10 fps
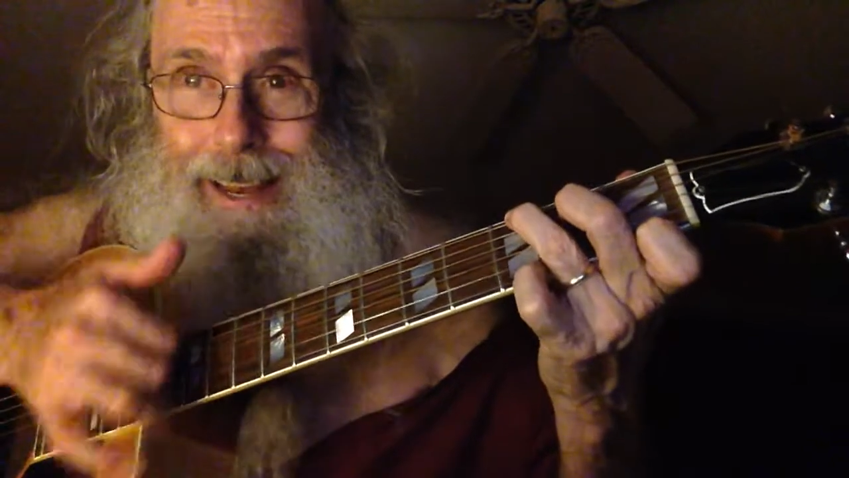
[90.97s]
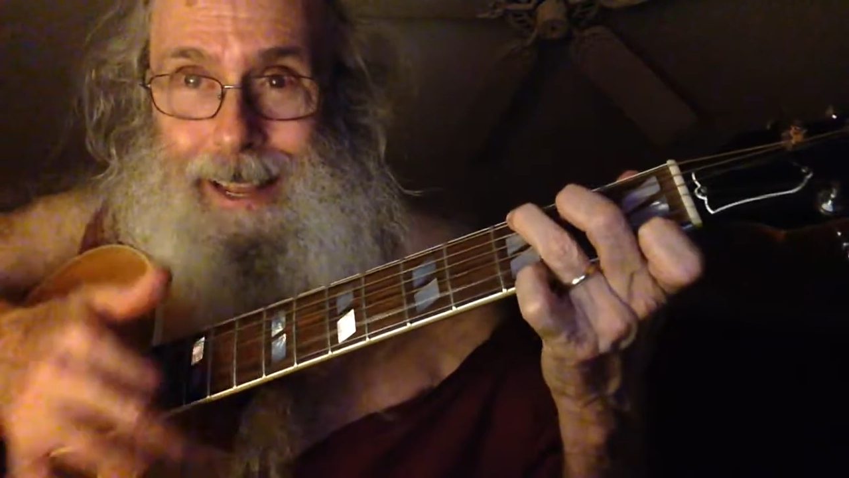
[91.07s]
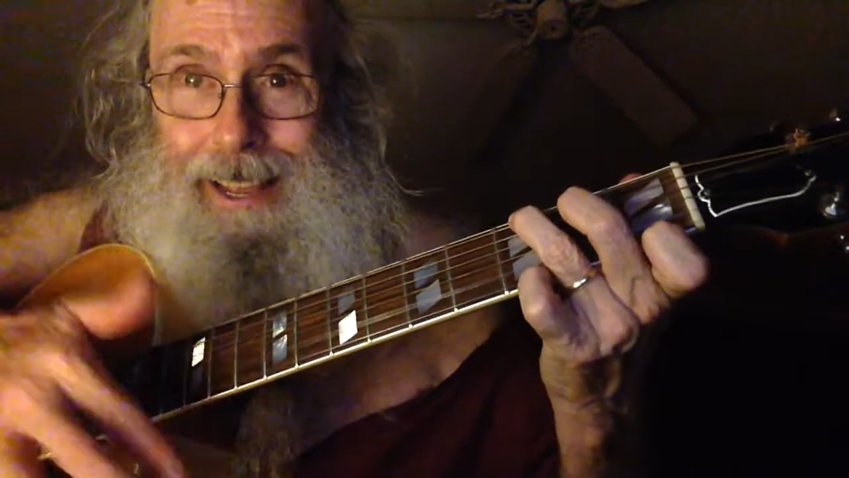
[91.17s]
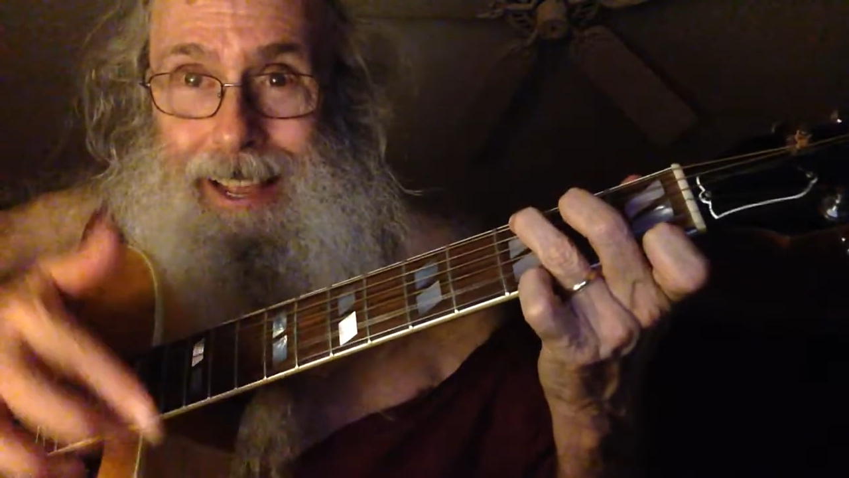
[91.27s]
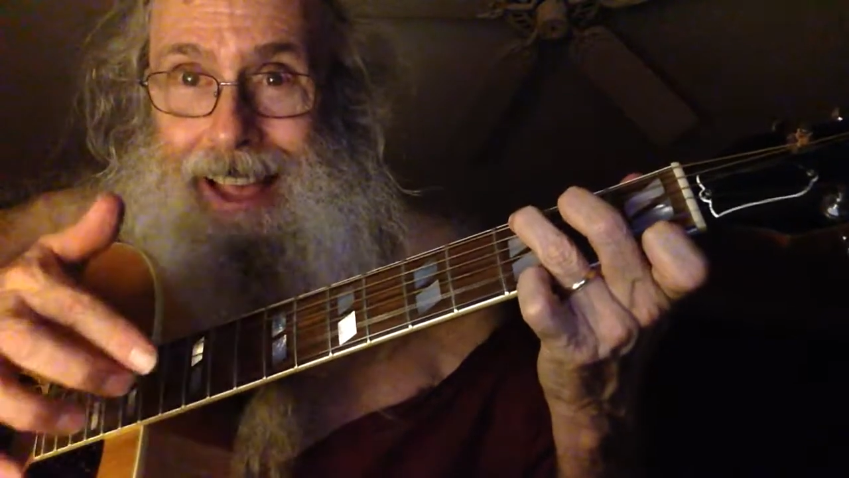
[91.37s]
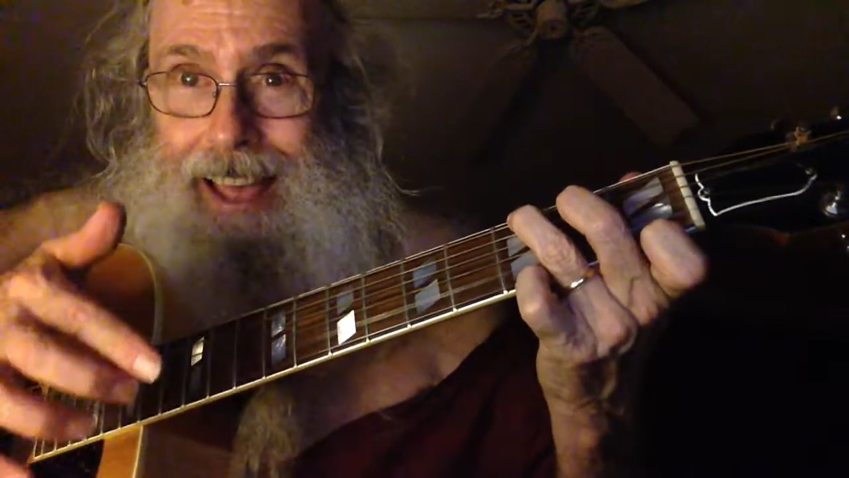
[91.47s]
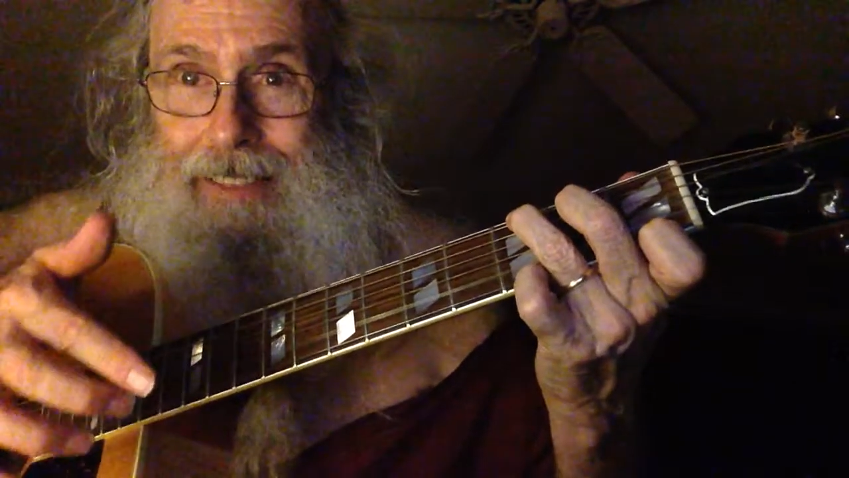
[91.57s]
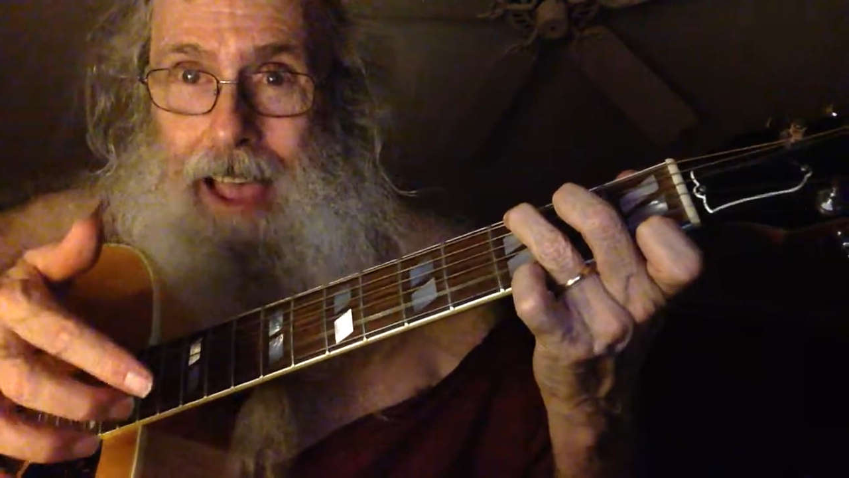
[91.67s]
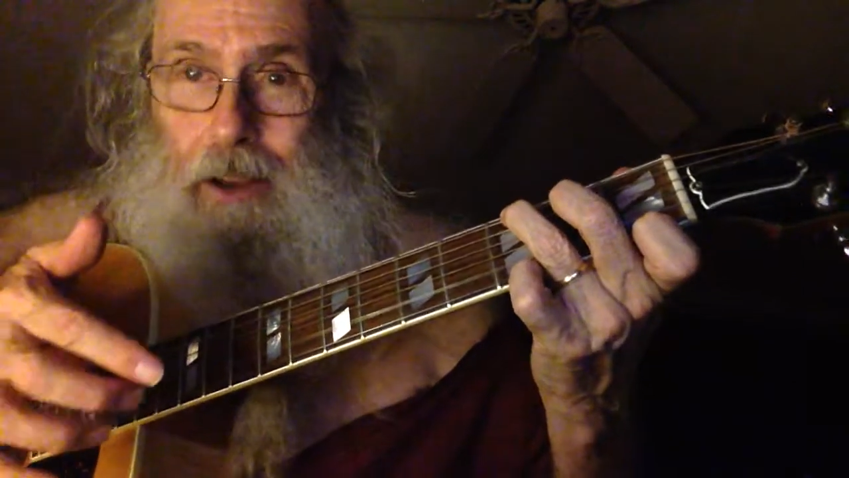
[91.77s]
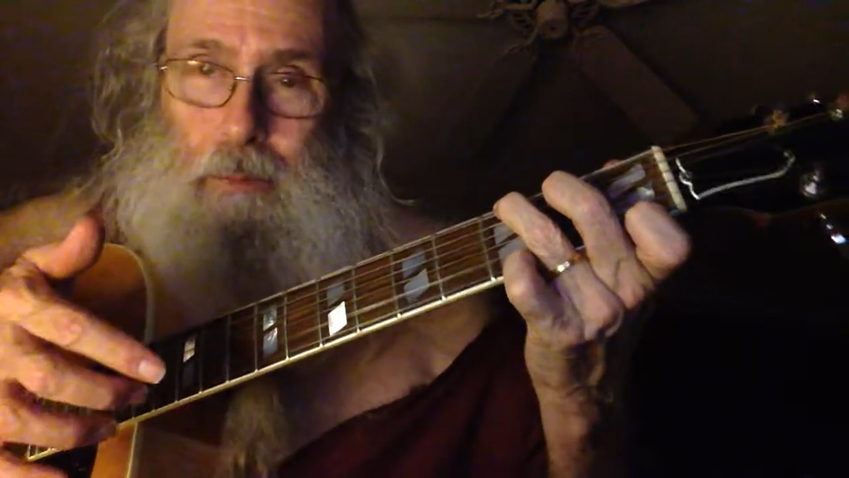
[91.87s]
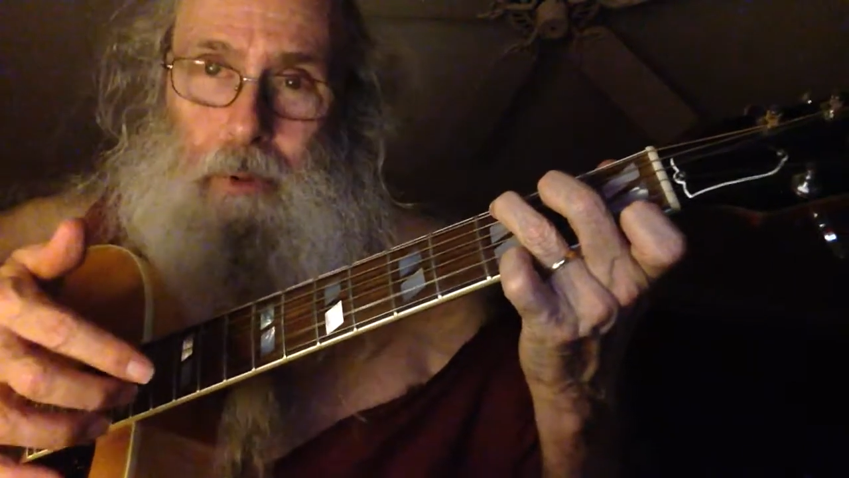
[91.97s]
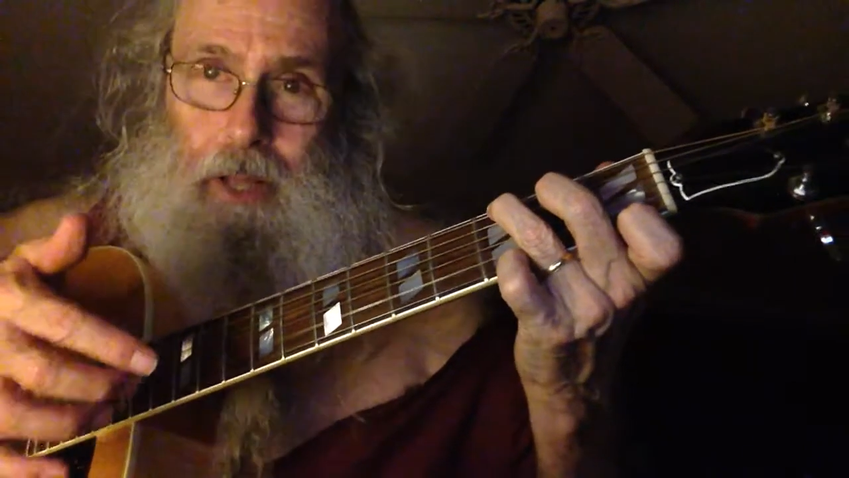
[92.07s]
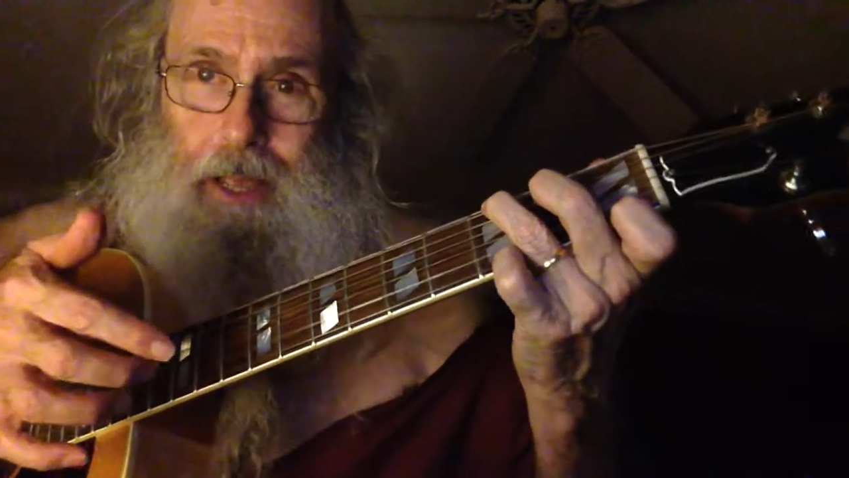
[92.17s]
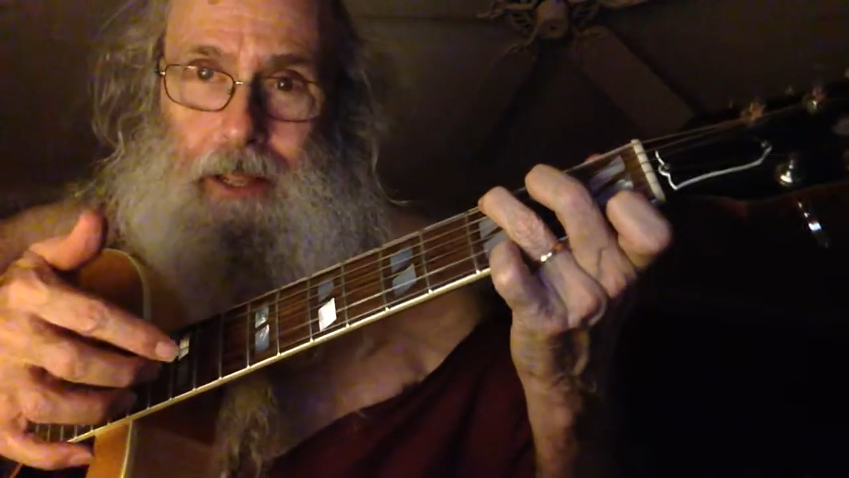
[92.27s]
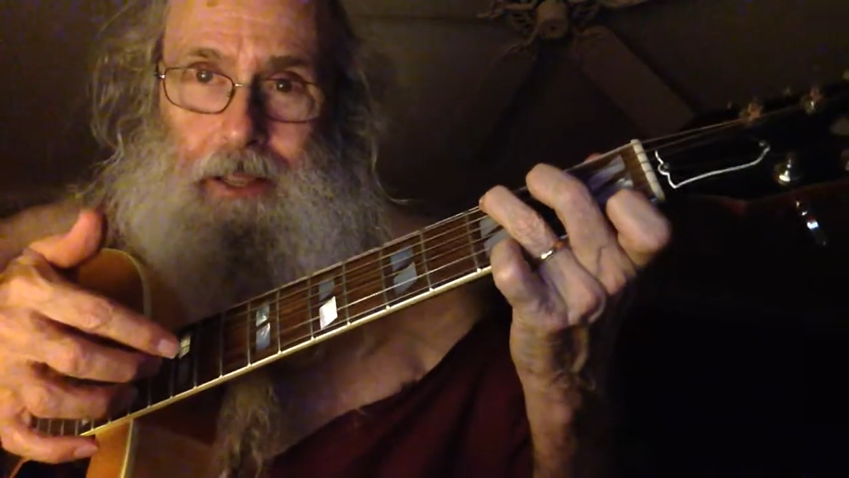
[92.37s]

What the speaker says: and now you're playing